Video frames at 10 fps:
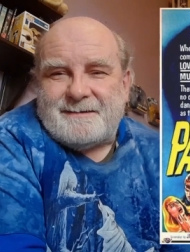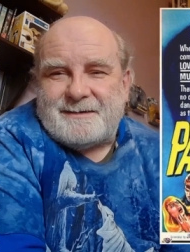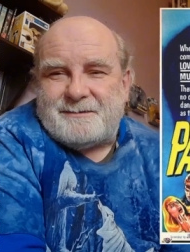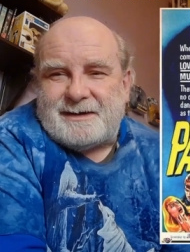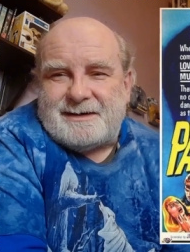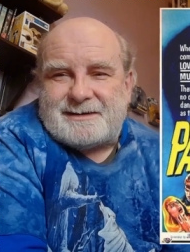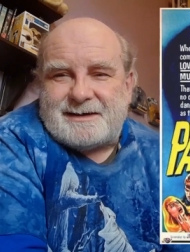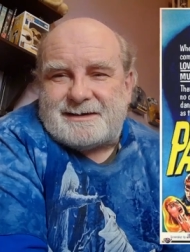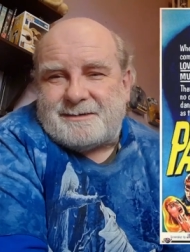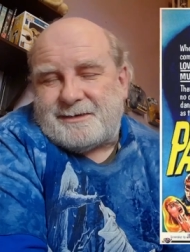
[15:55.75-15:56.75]
And when you
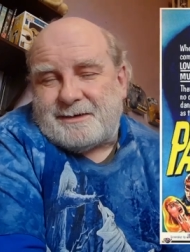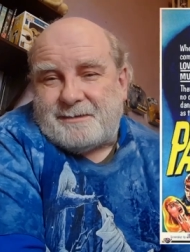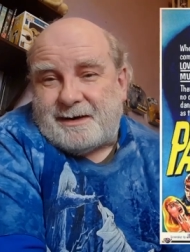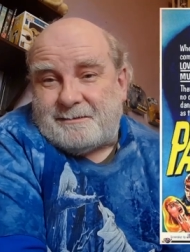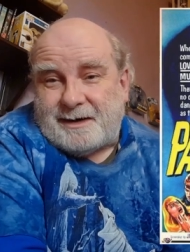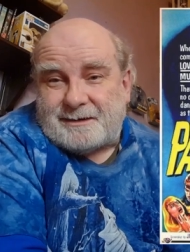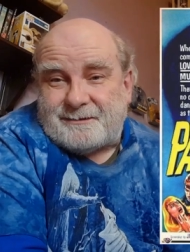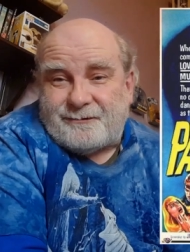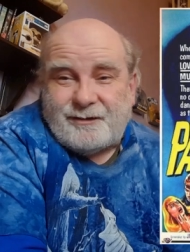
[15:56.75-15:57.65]
see some of the more modern